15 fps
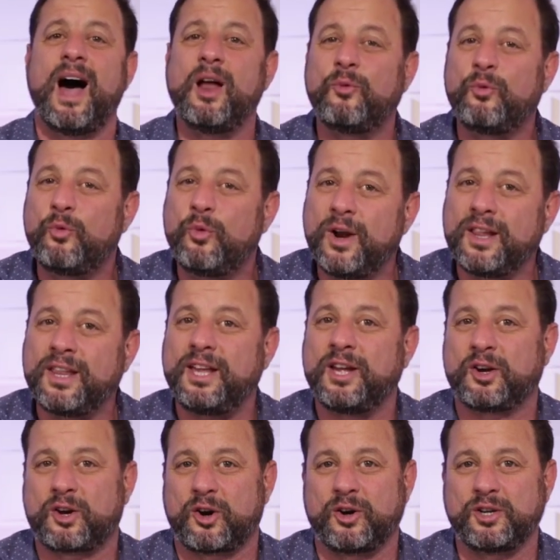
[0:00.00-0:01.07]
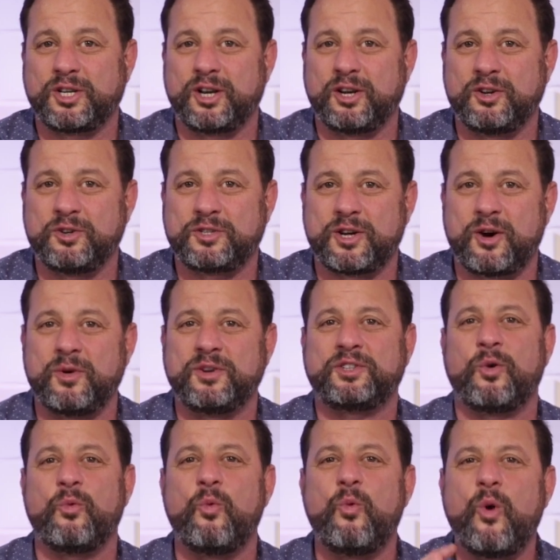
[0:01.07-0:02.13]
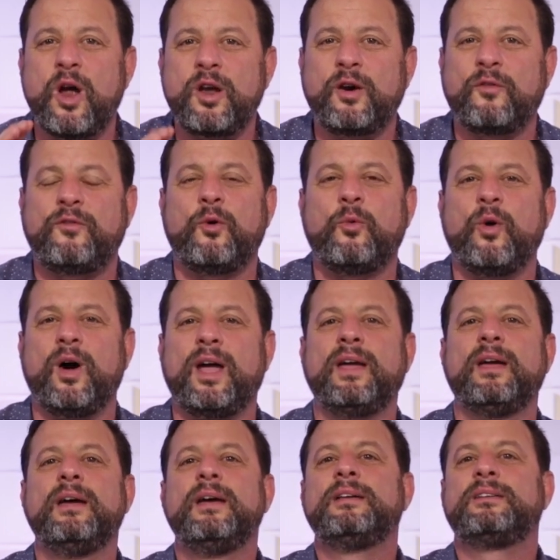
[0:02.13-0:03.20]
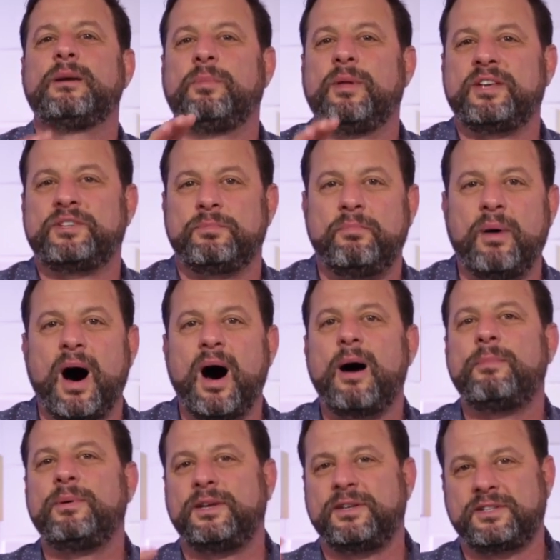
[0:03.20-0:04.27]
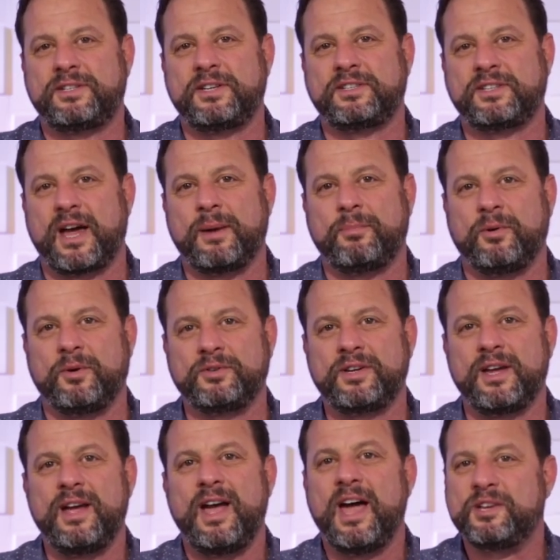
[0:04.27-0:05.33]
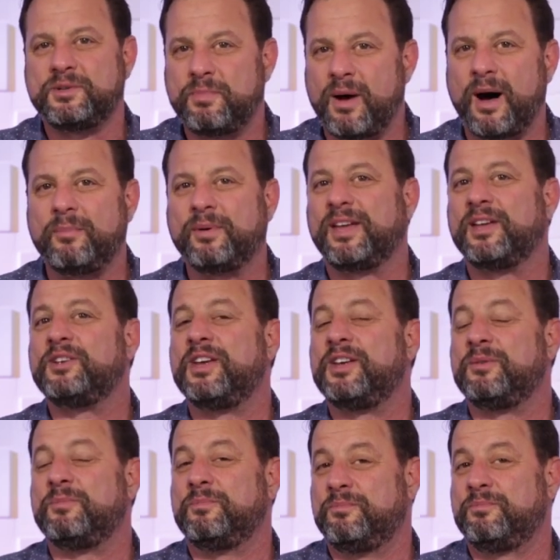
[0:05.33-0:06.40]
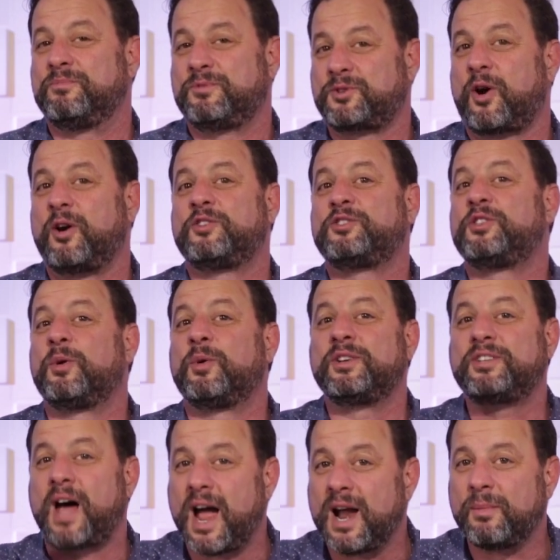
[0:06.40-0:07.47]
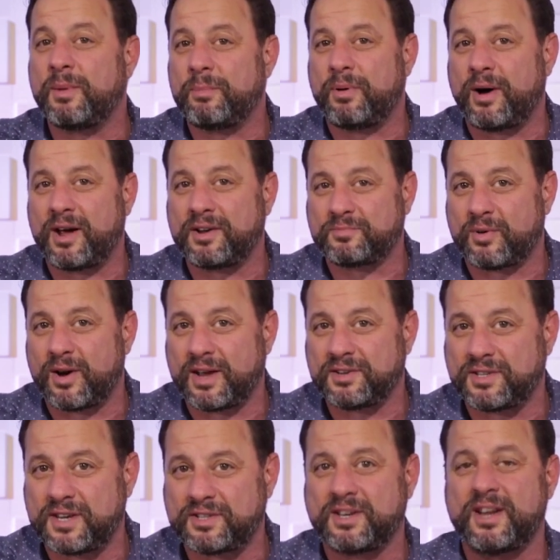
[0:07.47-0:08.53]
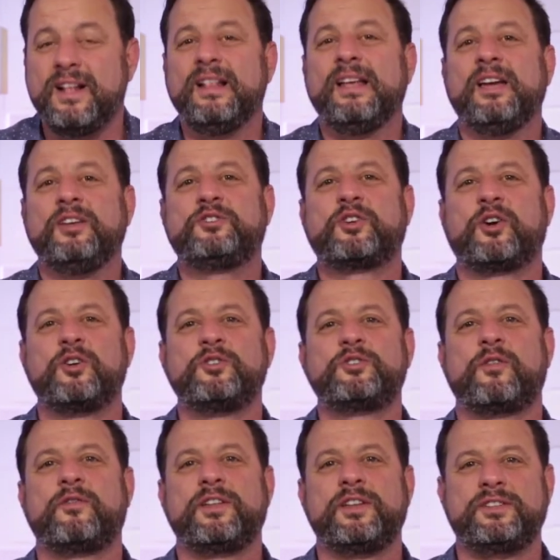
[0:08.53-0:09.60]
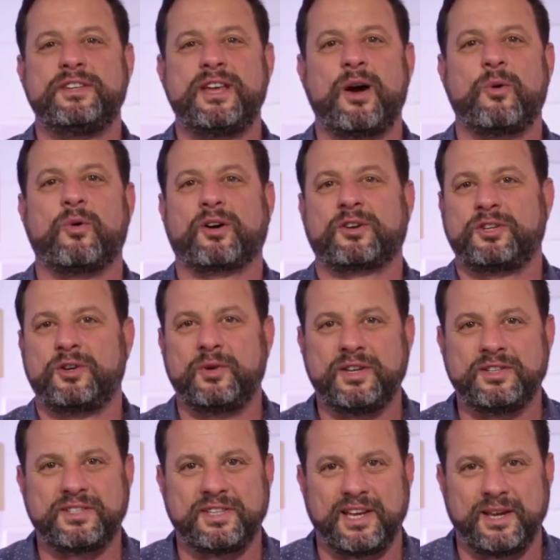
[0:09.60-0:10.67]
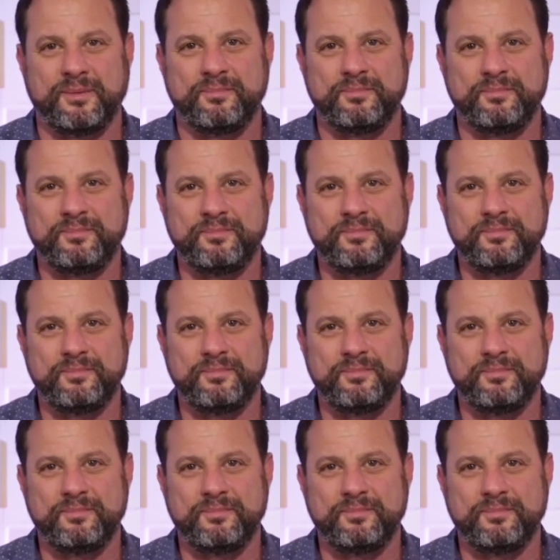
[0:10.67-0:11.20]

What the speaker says: I really encourage you to do so. It's a wonderful way to bless Bob and his disciples as Bob starts the retirement process and turns over this network to his team.